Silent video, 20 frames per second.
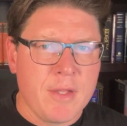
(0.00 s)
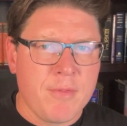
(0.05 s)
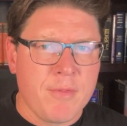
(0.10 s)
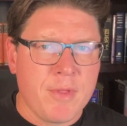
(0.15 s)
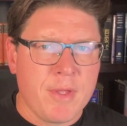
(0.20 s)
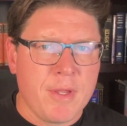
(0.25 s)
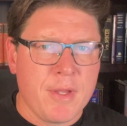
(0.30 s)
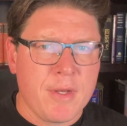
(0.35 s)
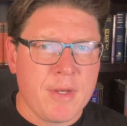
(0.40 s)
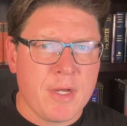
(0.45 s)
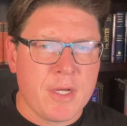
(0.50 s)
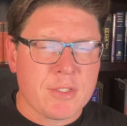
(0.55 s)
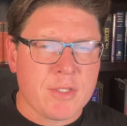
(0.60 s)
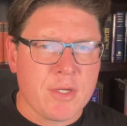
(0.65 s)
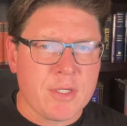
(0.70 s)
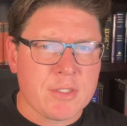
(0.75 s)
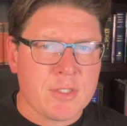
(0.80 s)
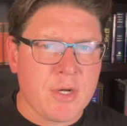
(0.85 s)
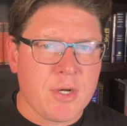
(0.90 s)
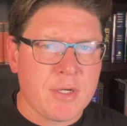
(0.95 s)
and then
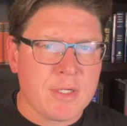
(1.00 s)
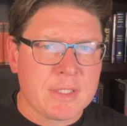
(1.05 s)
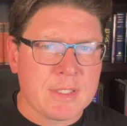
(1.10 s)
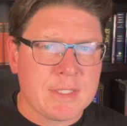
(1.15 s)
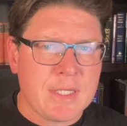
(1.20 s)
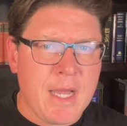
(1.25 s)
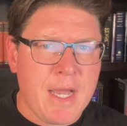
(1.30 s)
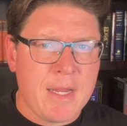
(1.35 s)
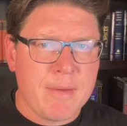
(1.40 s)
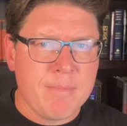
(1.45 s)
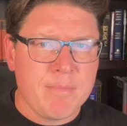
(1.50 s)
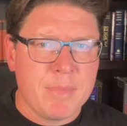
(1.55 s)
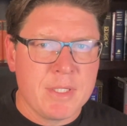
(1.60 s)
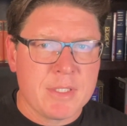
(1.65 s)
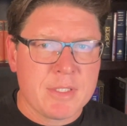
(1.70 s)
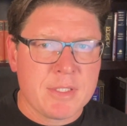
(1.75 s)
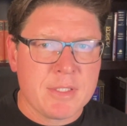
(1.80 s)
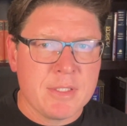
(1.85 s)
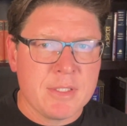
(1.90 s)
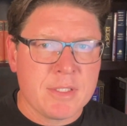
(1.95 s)
also I started a side
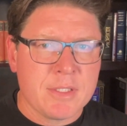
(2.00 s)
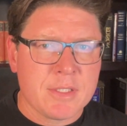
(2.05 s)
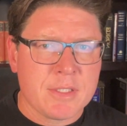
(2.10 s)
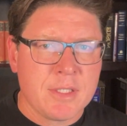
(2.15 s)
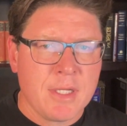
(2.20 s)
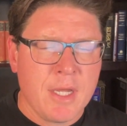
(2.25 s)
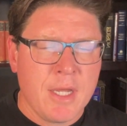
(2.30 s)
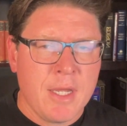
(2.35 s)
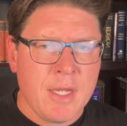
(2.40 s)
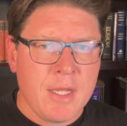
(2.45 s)
business,